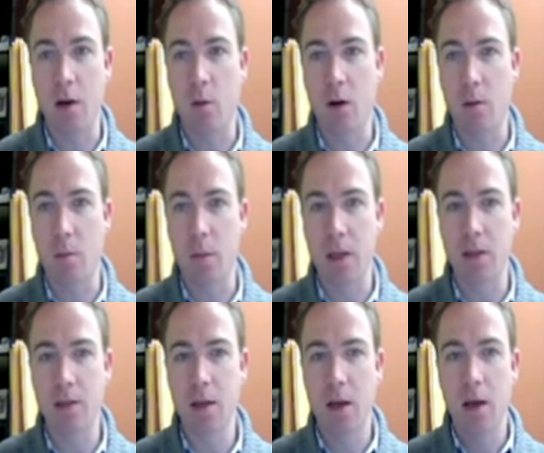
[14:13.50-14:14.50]
and what it
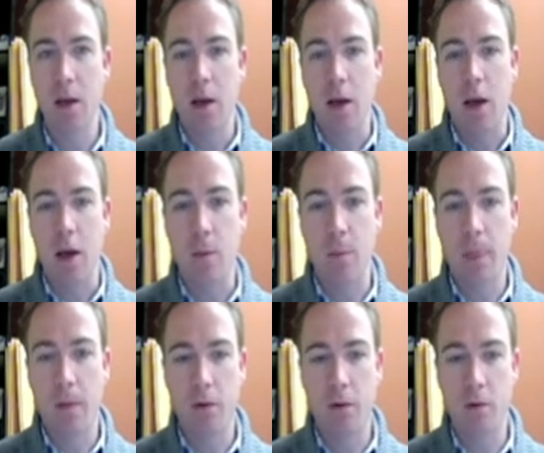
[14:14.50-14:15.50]
means.
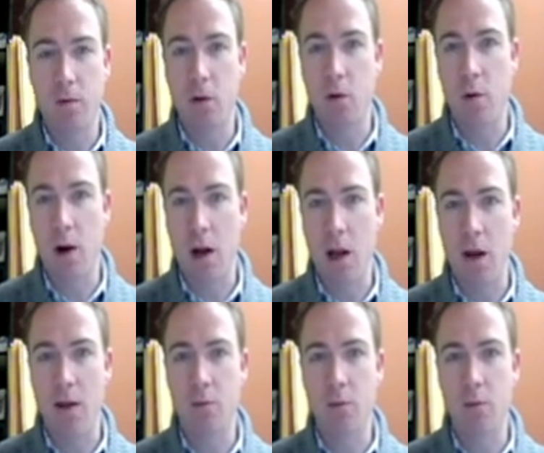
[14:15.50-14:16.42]
For those of you who are clients,